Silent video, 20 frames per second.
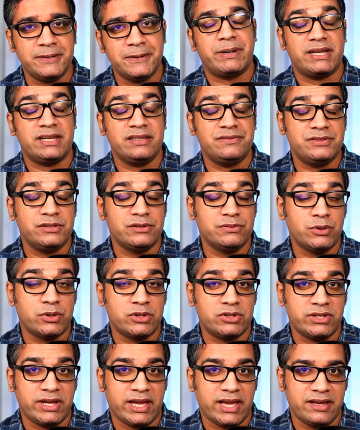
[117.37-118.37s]
But if you
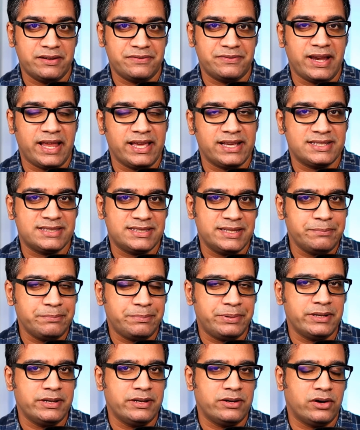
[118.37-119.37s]
want to have like
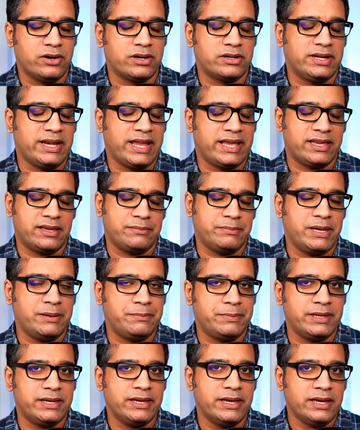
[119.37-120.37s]
simple or like
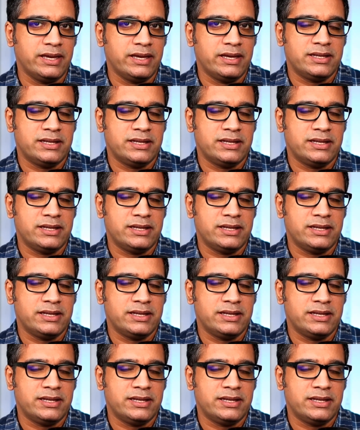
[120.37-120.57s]
maybe